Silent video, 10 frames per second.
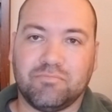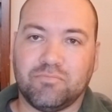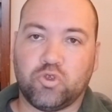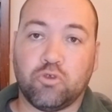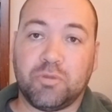
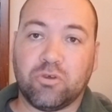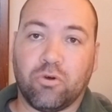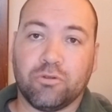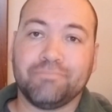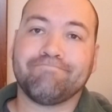truth be
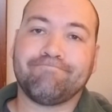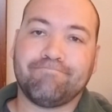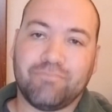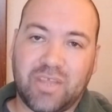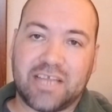told,
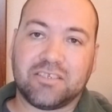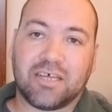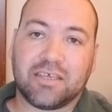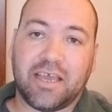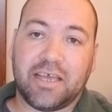that's not
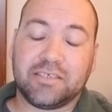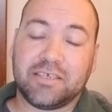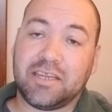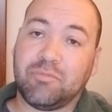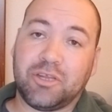the case.
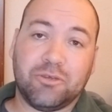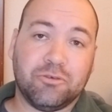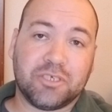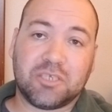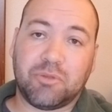Anybody
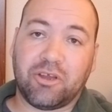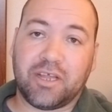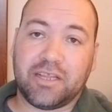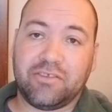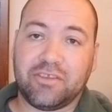who's
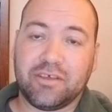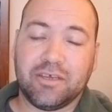experienced